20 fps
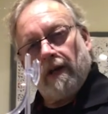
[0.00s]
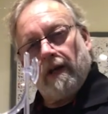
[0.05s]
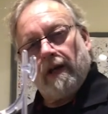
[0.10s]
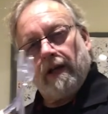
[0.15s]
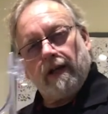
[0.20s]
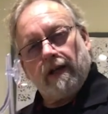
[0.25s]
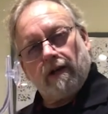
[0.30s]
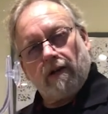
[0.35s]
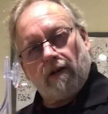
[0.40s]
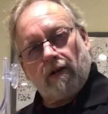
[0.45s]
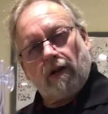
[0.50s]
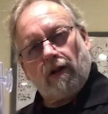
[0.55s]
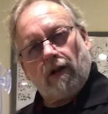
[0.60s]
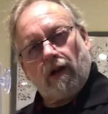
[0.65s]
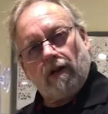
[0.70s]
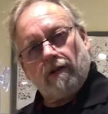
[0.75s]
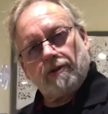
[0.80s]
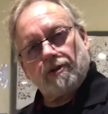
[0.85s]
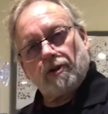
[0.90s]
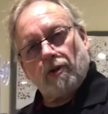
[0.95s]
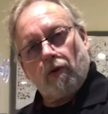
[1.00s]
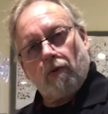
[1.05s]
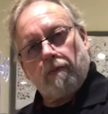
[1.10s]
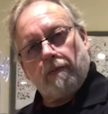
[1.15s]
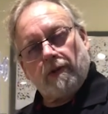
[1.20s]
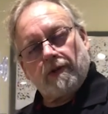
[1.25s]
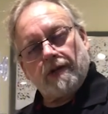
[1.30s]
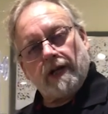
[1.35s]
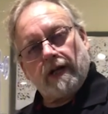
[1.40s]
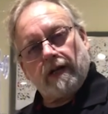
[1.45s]
it'll also
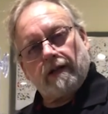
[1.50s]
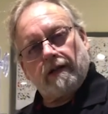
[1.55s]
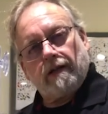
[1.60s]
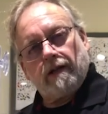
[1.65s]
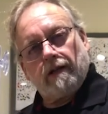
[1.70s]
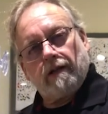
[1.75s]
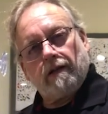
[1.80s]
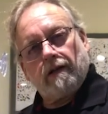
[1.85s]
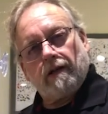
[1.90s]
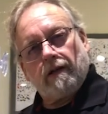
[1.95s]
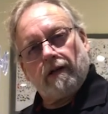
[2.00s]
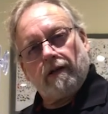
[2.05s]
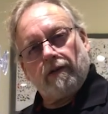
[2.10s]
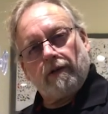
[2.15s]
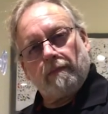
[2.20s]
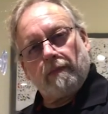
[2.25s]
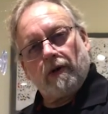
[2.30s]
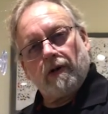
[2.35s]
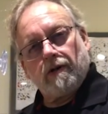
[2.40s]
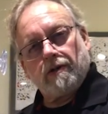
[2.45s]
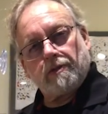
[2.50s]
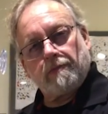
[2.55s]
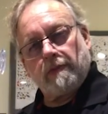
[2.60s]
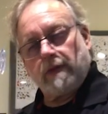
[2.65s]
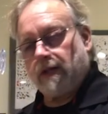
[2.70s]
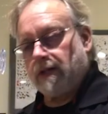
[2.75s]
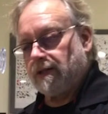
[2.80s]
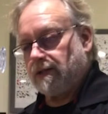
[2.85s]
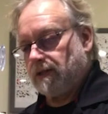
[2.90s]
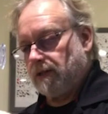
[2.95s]
protect uh, the birds
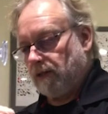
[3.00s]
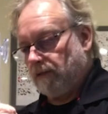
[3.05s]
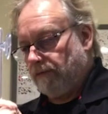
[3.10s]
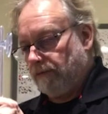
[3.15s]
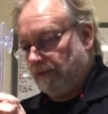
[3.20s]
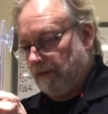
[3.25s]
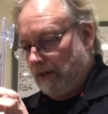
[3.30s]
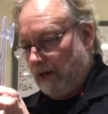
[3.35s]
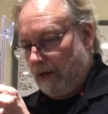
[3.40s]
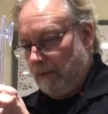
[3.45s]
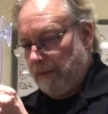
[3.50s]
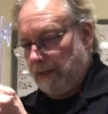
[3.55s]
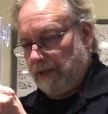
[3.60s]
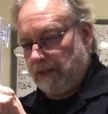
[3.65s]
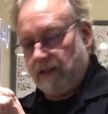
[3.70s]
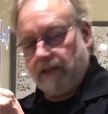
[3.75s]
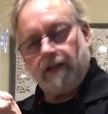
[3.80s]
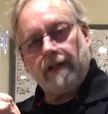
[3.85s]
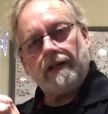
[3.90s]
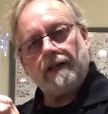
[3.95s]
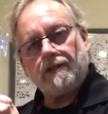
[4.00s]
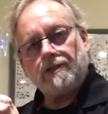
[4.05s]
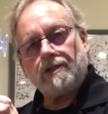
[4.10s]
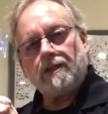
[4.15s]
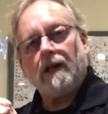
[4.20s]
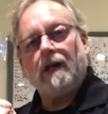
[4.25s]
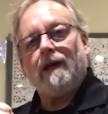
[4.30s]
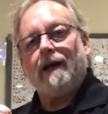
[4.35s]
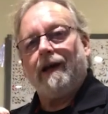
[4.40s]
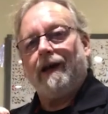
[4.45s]
because they're coming to this
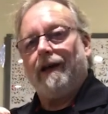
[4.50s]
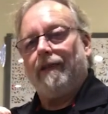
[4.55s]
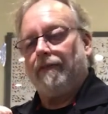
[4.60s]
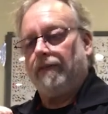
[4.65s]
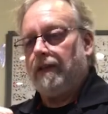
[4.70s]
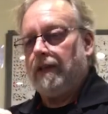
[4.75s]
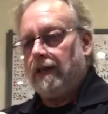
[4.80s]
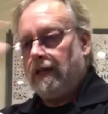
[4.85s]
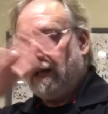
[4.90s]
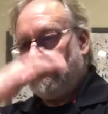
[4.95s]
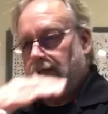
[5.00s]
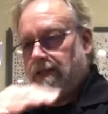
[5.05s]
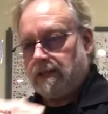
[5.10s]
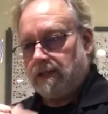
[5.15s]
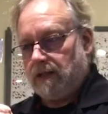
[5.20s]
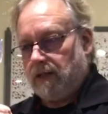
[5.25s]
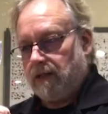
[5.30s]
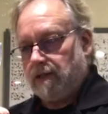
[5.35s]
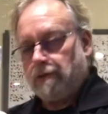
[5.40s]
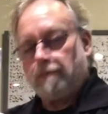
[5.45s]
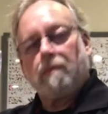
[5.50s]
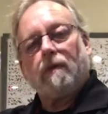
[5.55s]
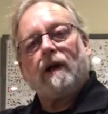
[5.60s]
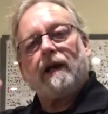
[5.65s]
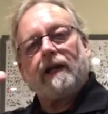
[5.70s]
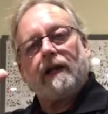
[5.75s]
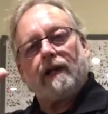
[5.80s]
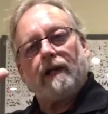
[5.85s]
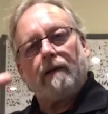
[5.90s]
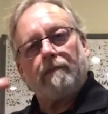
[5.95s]
and this is
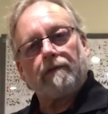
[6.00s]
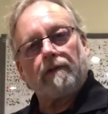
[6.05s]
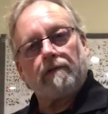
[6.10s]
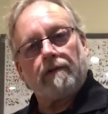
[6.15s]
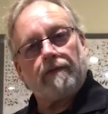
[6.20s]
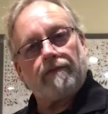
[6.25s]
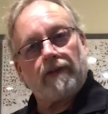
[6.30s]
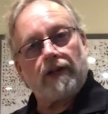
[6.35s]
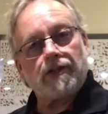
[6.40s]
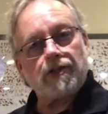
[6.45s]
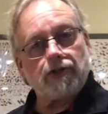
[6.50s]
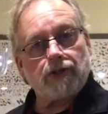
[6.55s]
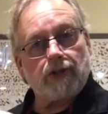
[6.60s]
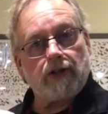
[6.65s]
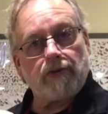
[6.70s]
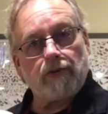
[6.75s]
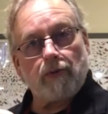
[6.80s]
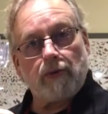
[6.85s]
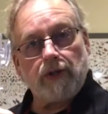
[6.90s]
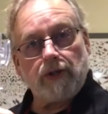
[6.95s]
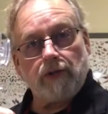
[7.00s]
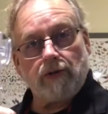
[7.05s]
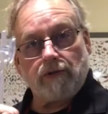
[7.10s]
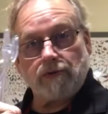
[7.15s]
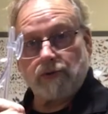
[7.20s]
breaking up the reflection on the window.